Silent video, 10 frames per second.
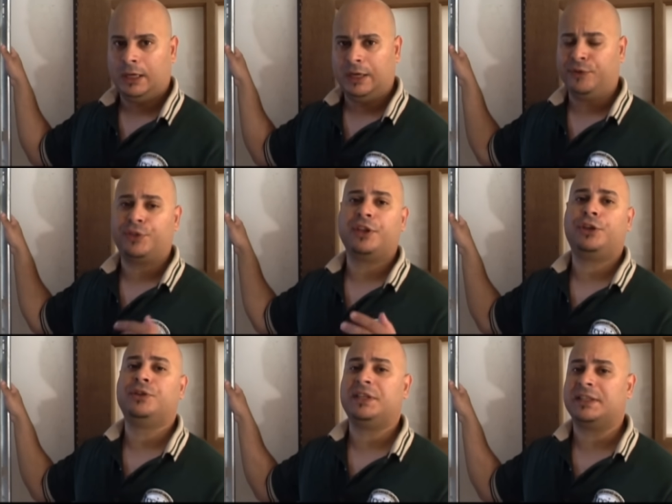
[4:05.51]
If you
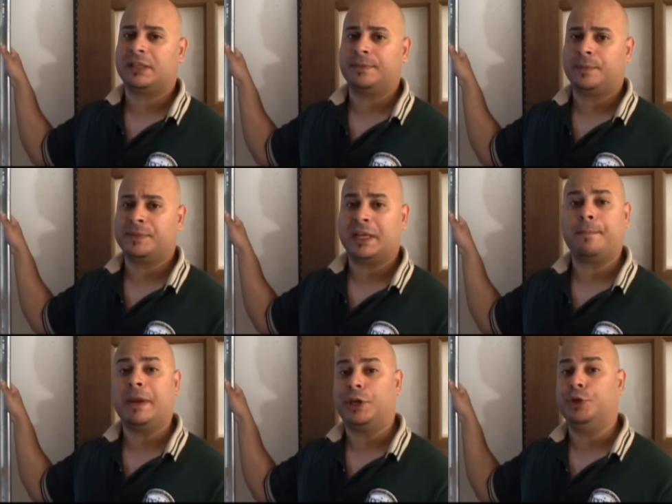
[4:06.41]
think you see symptoms that
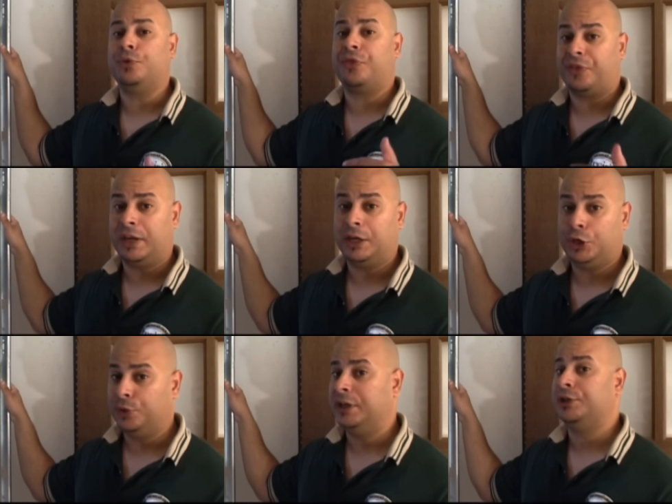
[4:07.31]
make you think
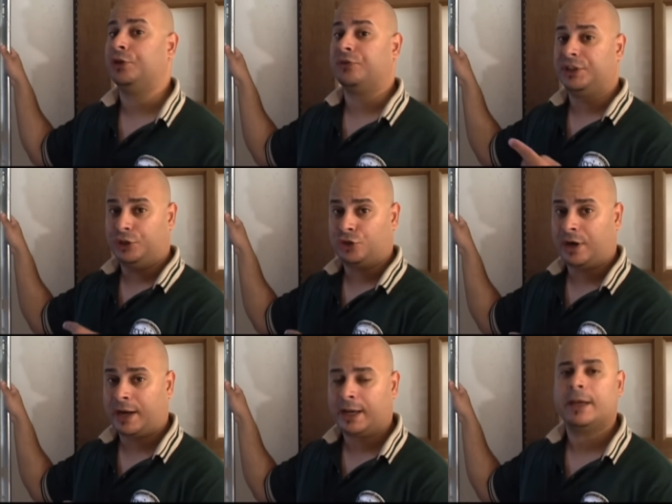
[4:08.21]
you need to grease your
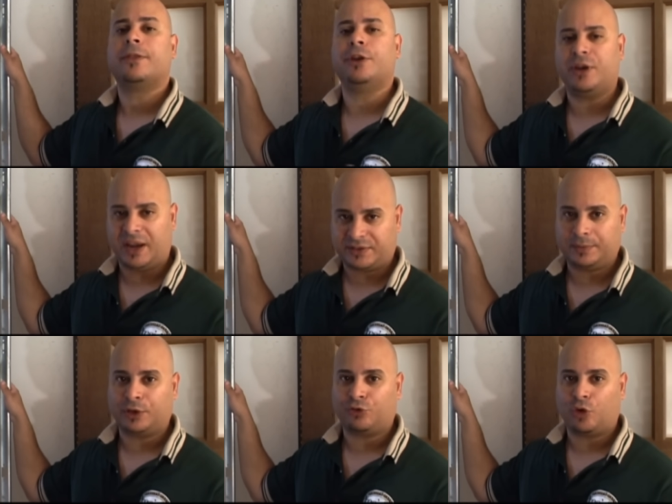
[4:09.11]
track, then you have
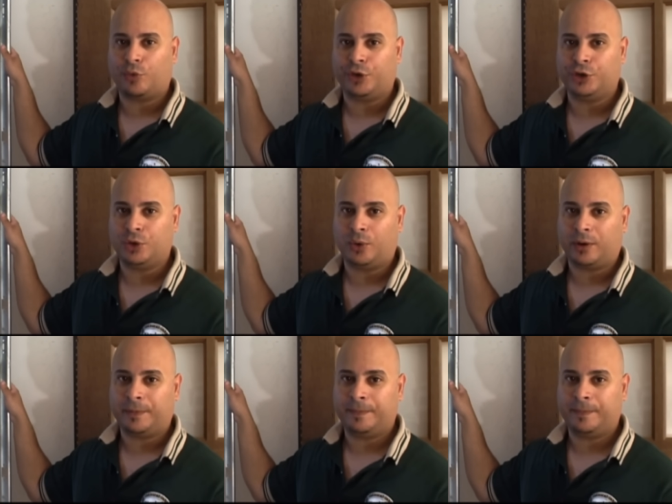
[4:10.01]
something wrong with your door.